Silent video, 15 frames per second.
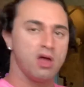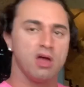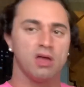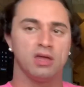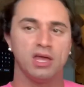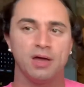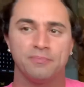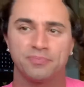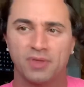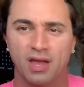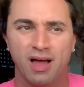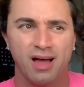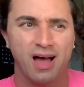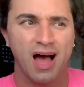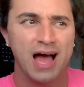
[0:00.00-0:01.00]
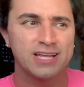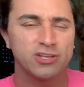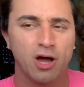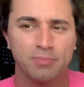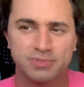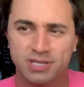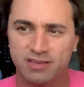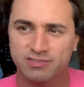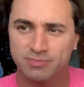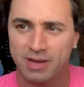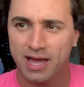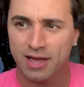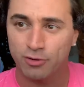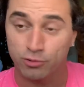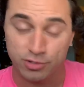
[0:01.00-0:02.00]
Yep, high tops gives my
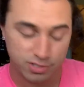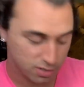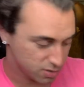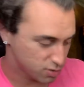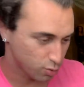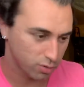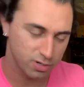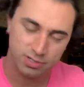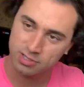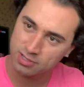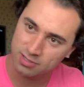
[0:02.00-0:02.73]
ankles sores.